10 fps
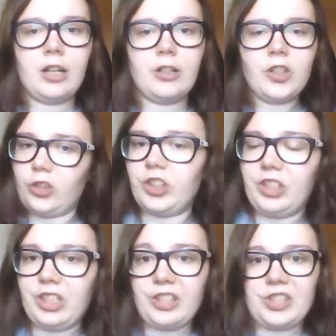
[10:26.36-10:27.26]
not
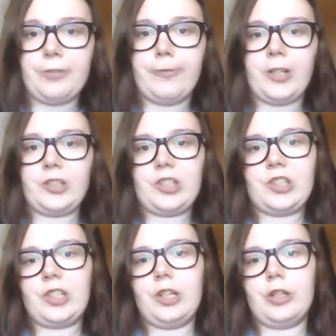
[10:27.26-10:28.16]
intensive
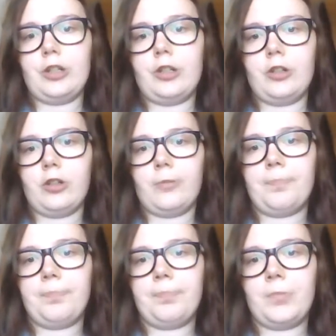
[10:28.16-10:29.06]
as in
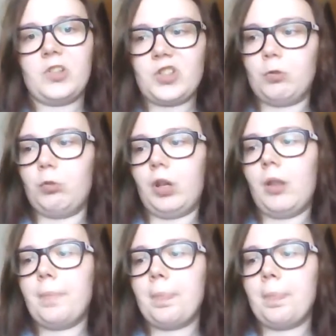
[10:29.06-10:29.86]
school.